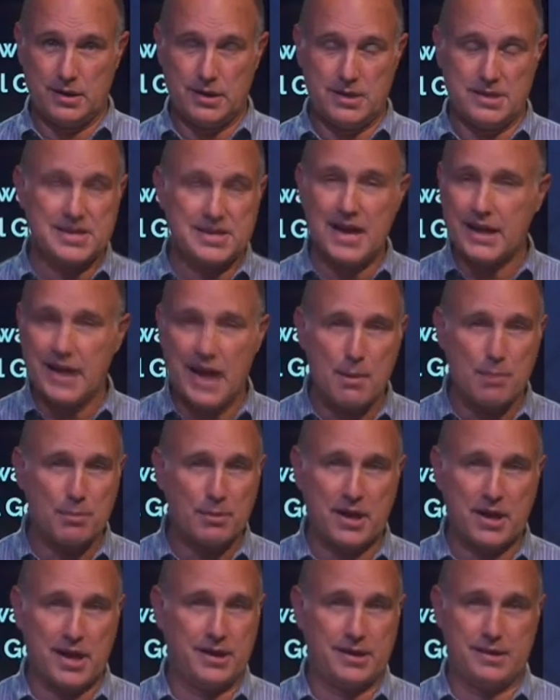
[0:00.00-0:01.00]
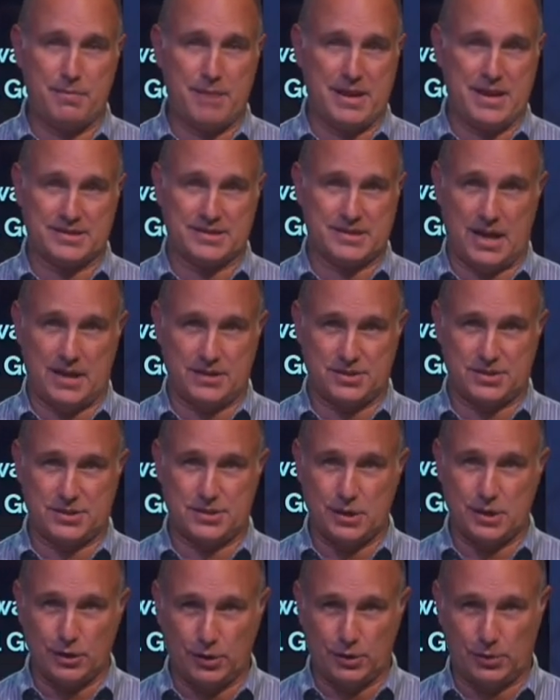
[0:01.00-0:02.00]
He's not obligated to make sense
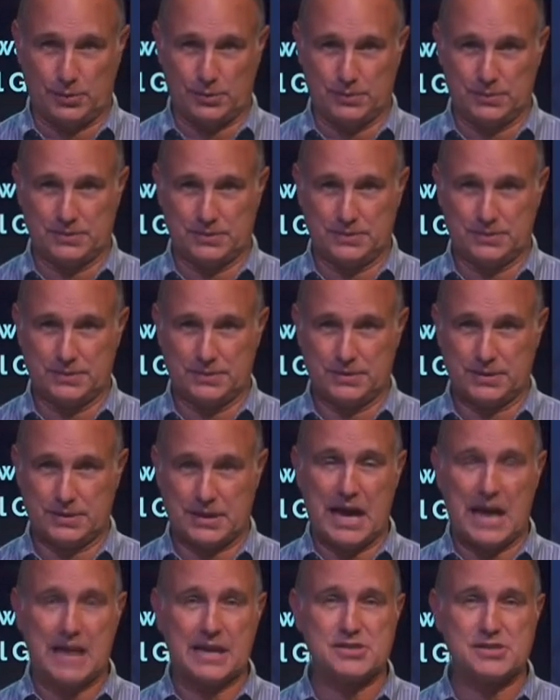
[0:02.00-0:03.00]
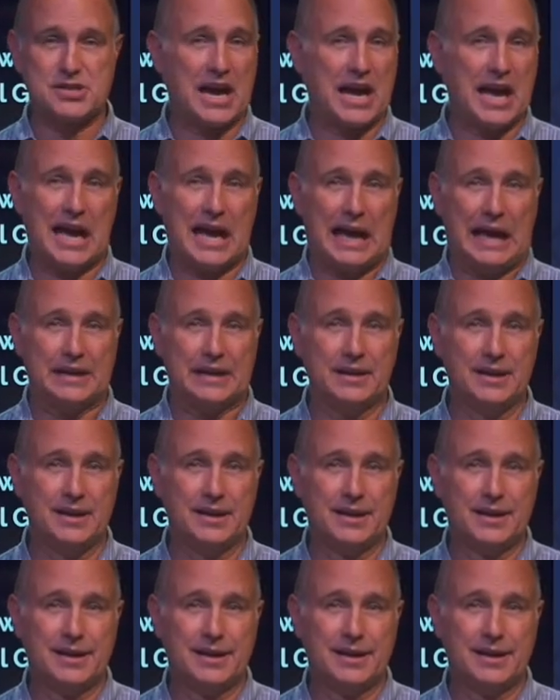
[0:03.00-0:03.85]
to you. God is God.